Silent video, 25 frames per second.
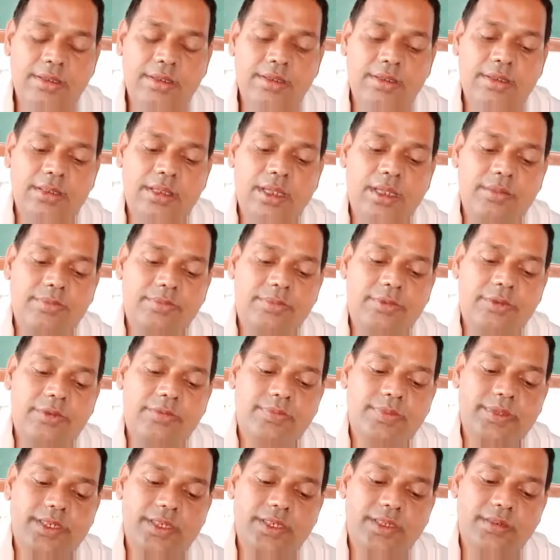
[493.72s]
f
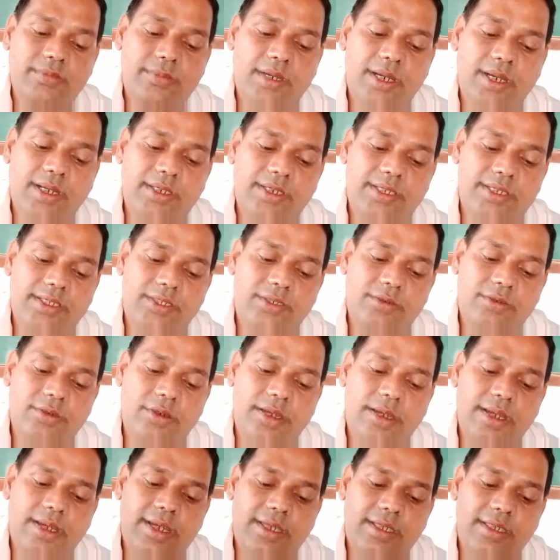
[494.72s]
of sigma raised to
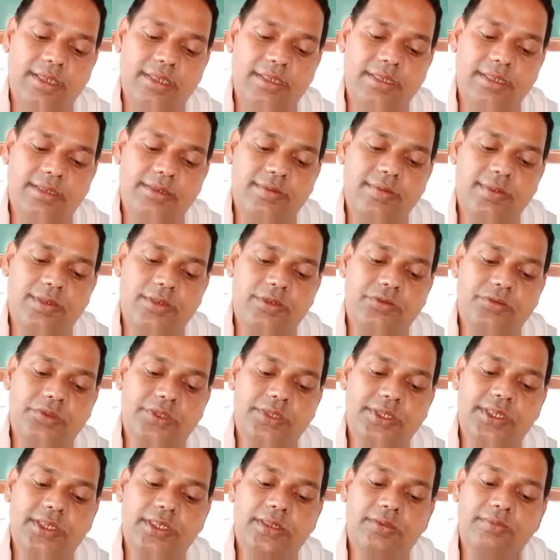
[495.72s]
I is equal to
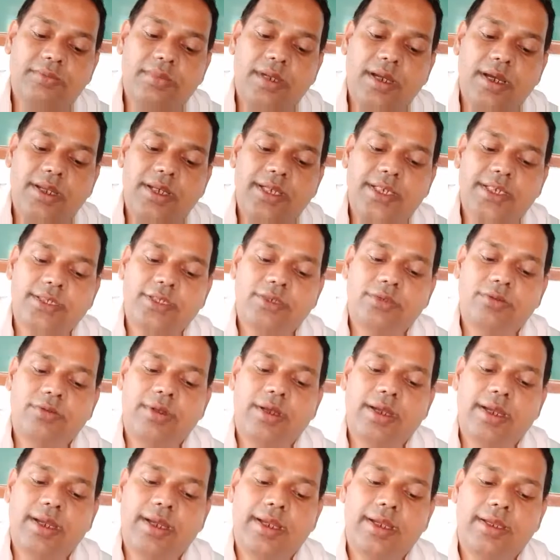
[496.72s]
sigma raised to
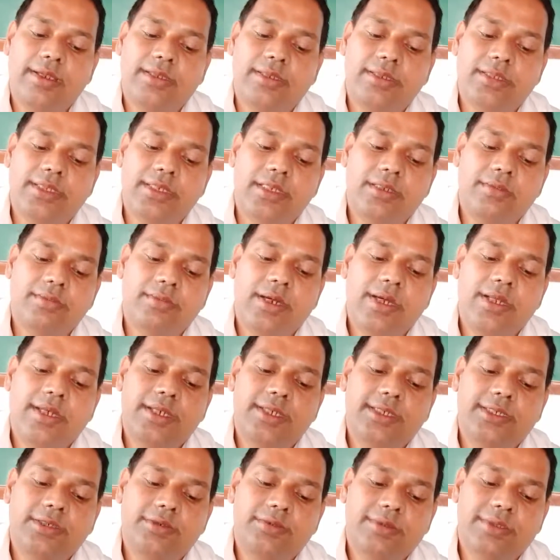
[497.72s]
I, sigma
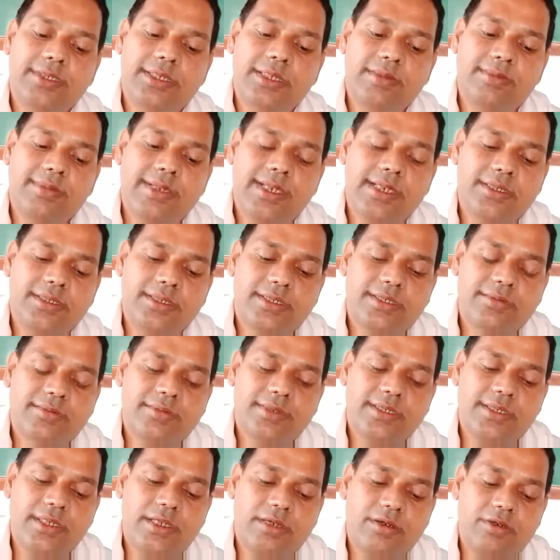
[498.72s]
raised to j minus
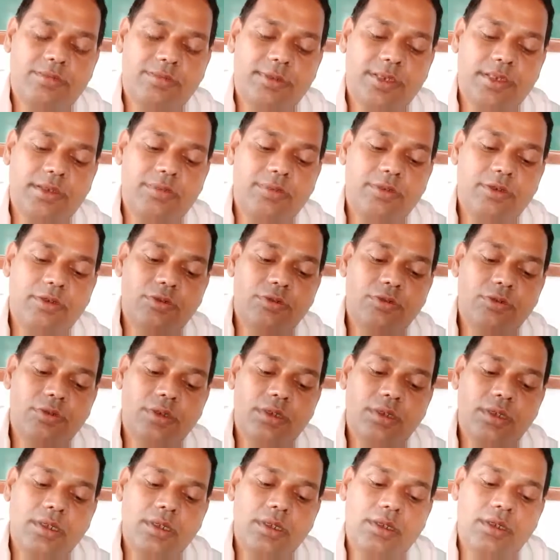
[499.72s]
1 of W
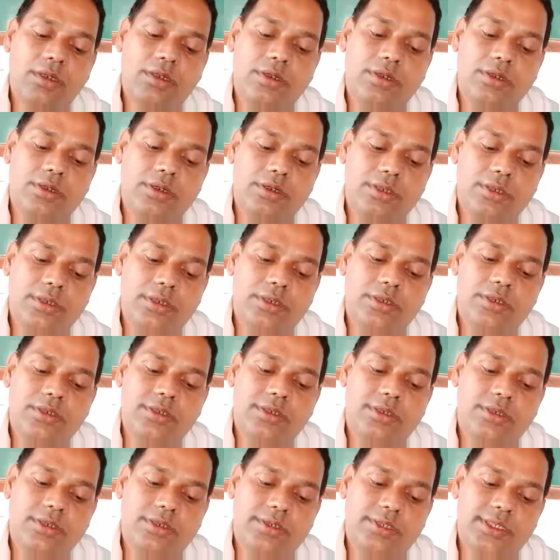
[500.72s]

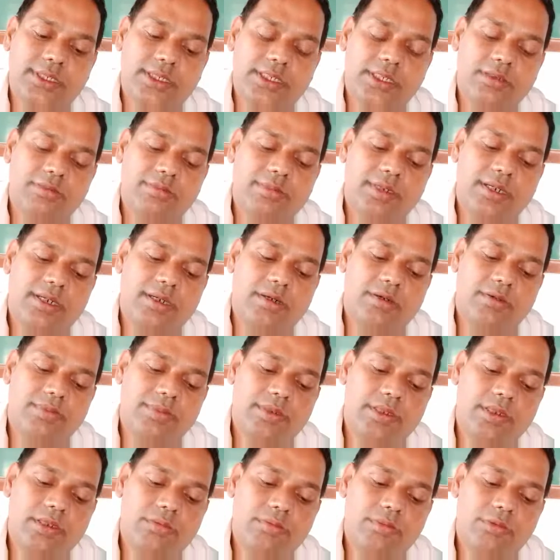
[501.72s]
dot
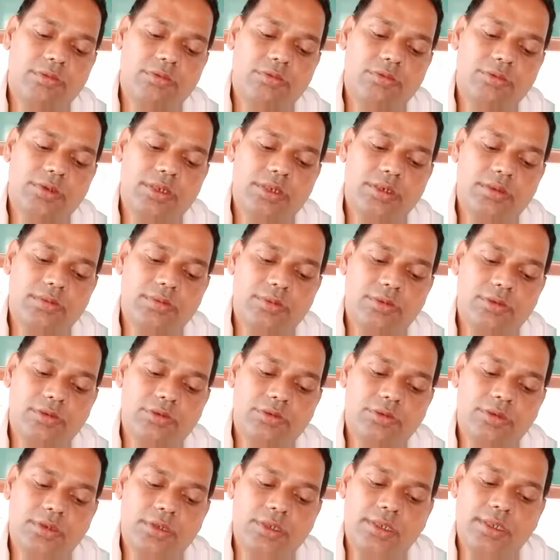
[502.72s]
sigma of
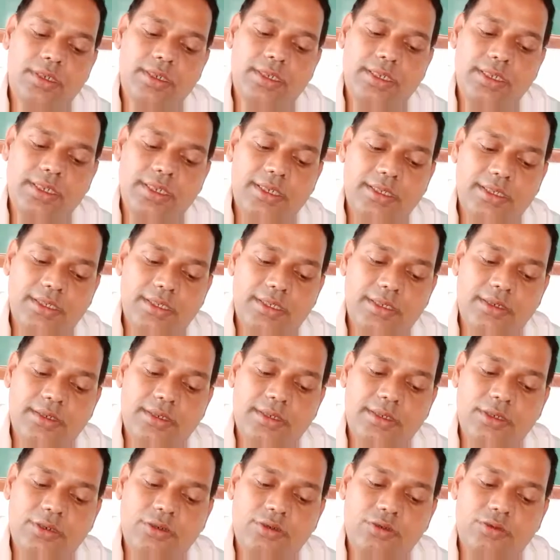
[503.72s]
W is
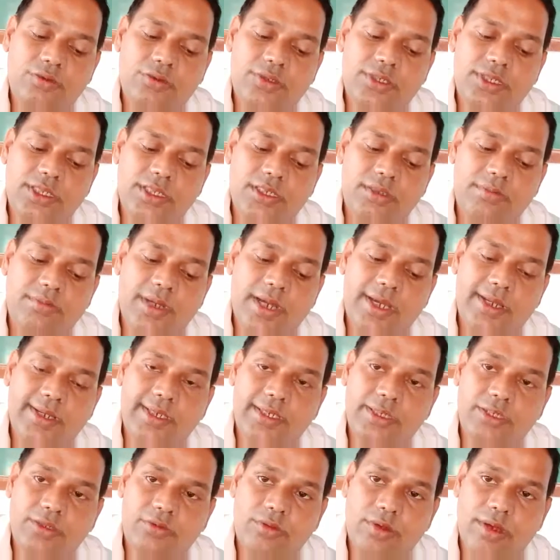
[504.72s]
into sigma
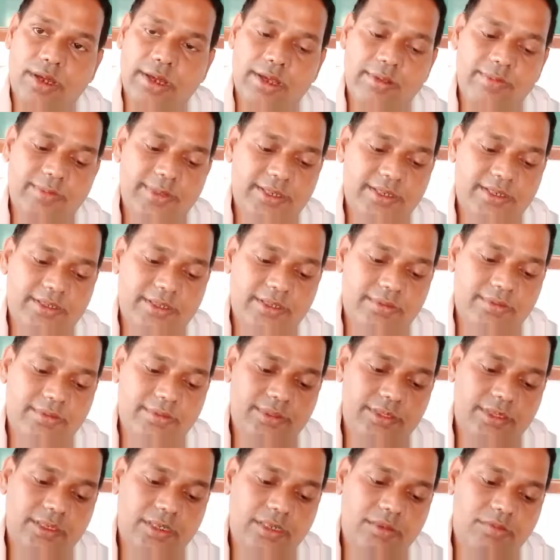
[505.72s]
raised to I minus
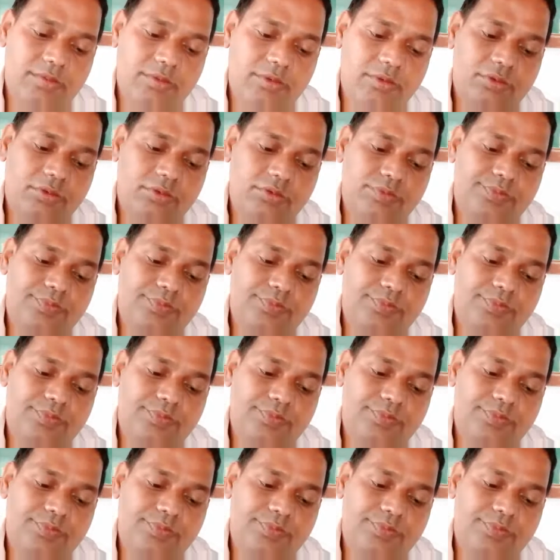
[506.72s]
1 W